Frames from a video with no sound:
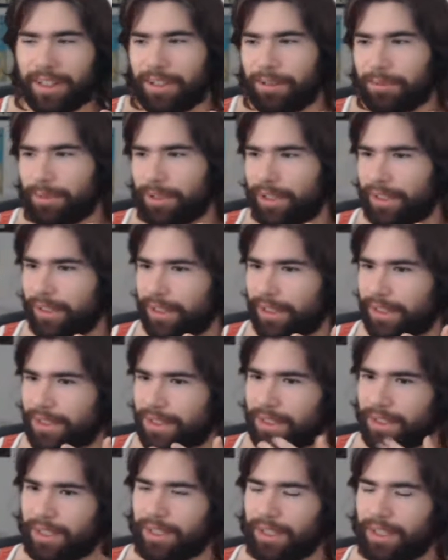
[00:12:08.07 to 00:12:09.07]
because
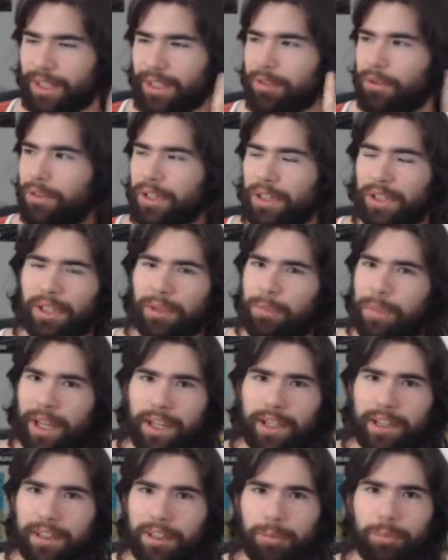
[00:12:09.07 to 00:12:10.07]
it was like
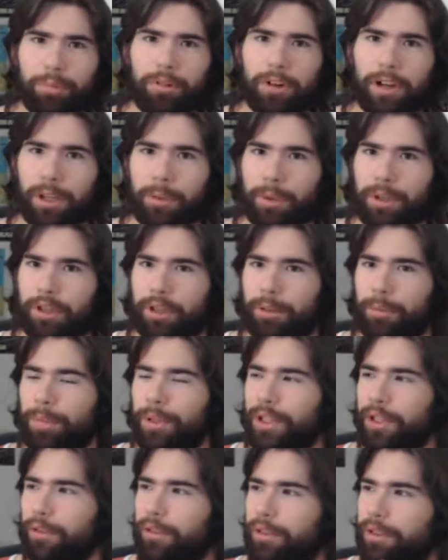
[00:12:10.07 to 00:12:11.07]
back in the prime of Club
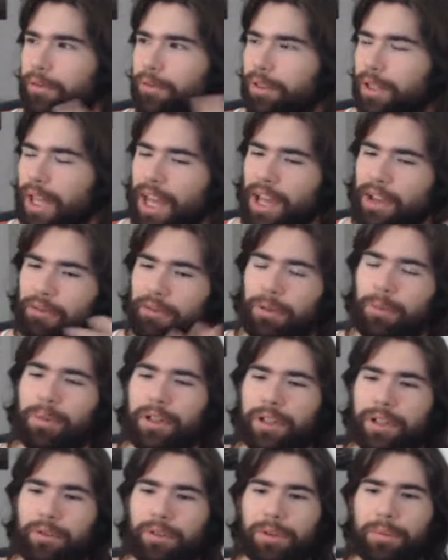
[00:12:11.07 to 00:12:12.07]
Penguin when
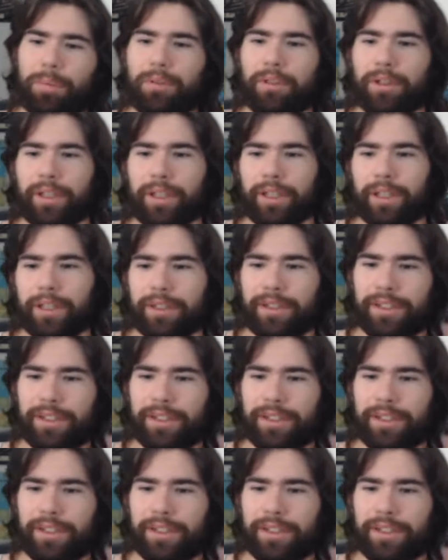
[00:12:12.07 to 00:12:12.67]
everybody was playing it.